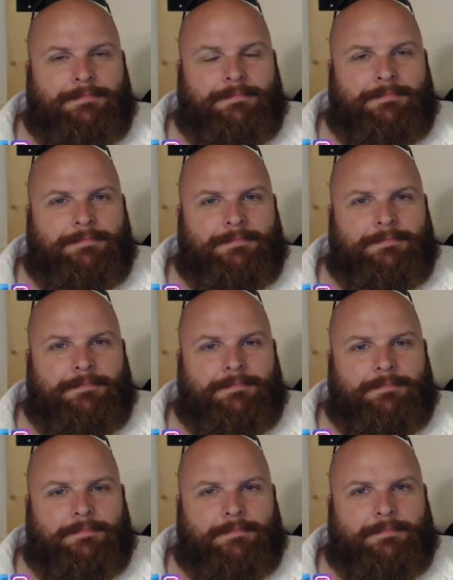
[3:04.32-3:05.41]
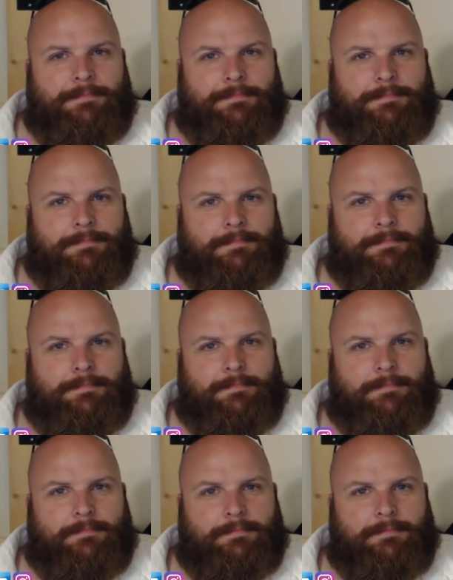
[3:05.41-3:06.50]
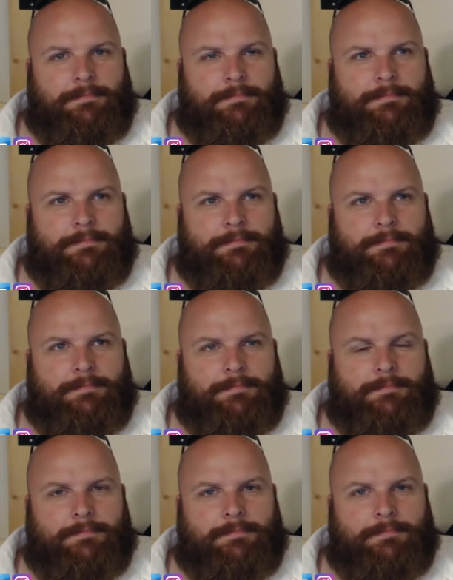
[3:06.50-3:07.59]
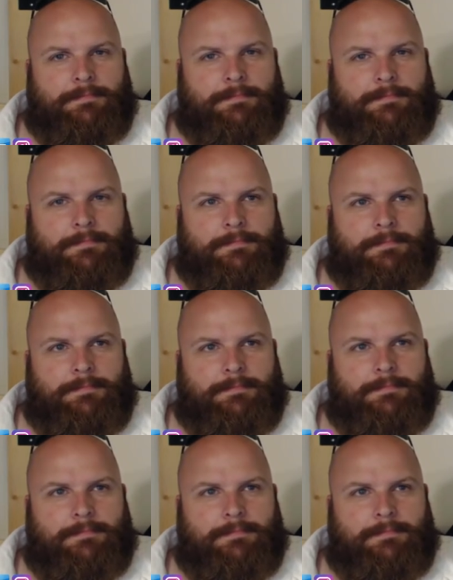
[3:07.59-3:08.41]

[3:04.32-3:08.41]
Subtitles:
(not speaking)